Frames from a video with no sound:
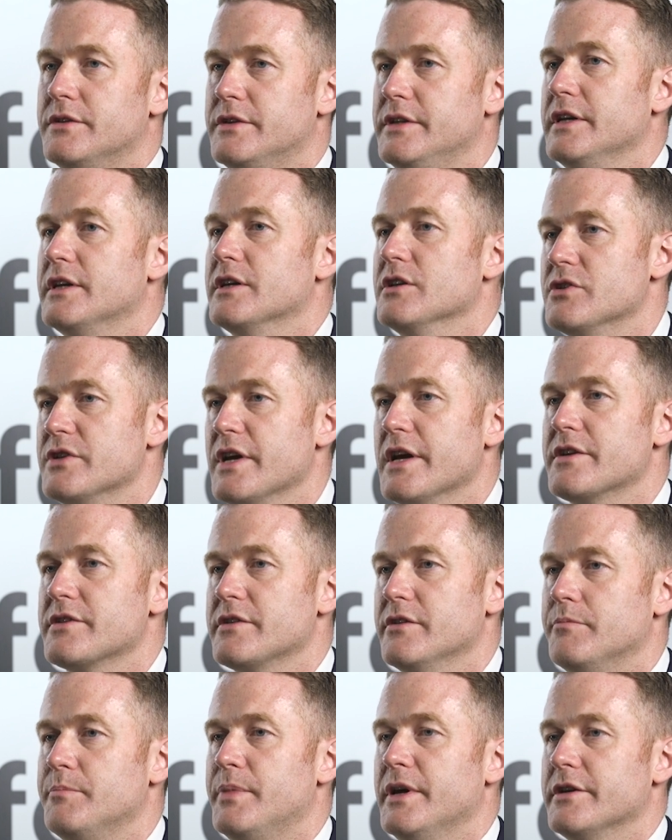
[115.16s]

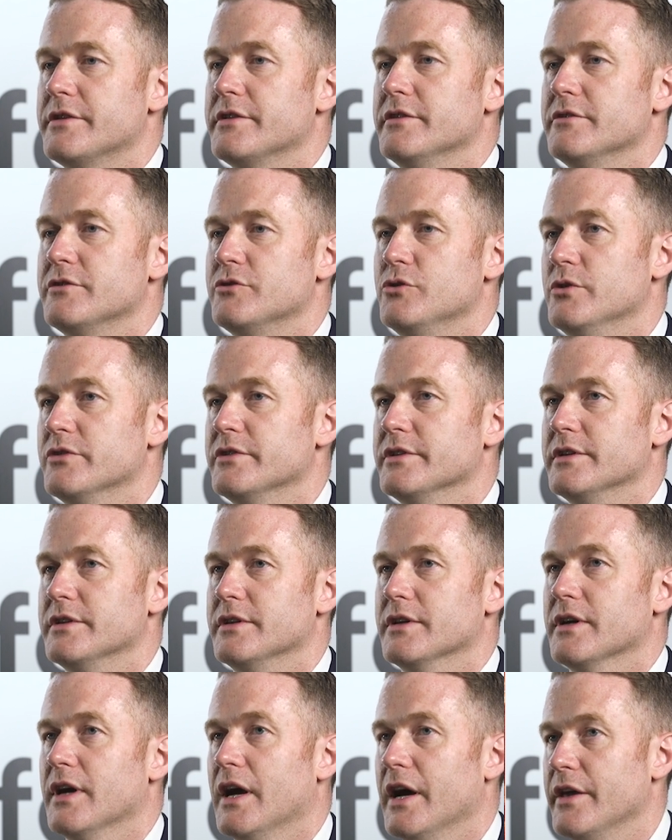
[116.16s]
decongestion of patients
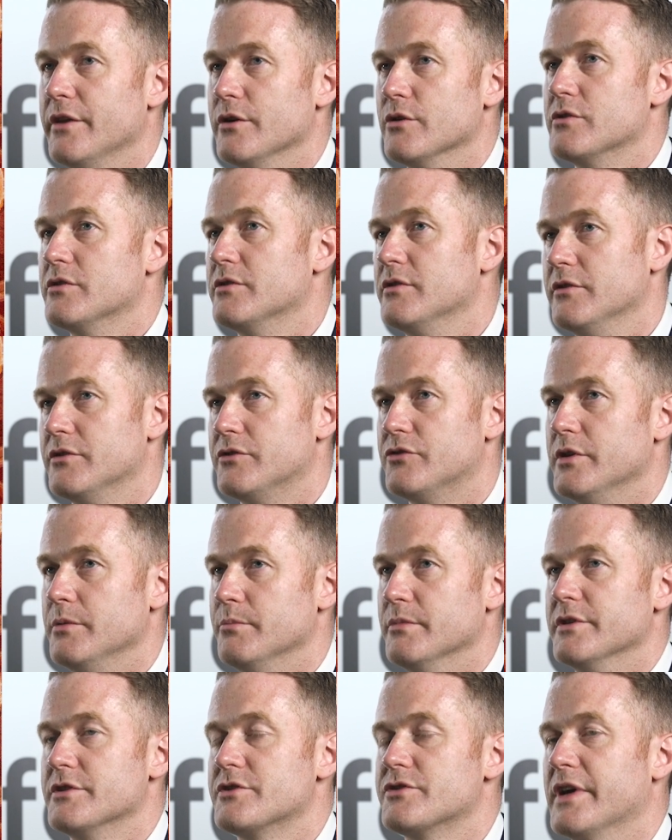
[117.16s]
using either
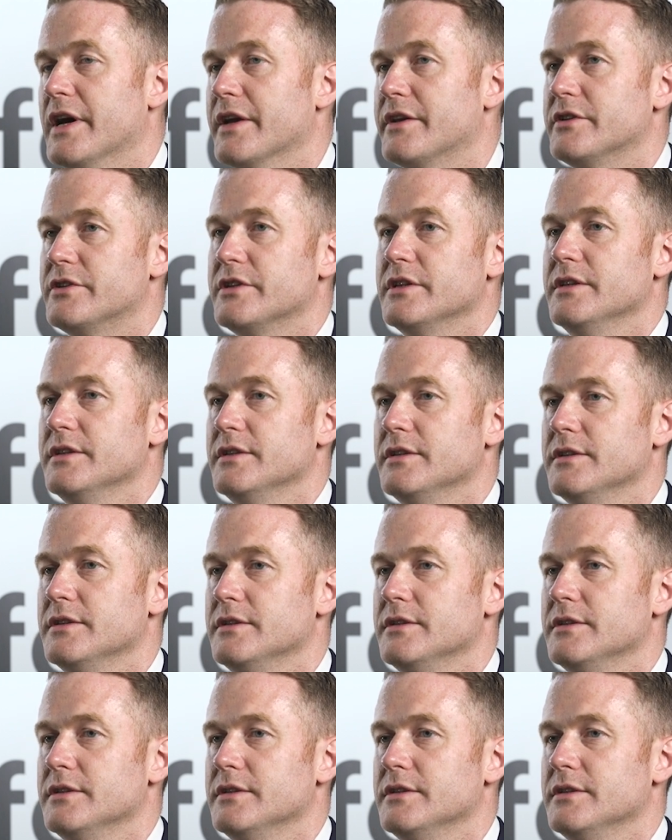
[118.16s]
treatment strategy.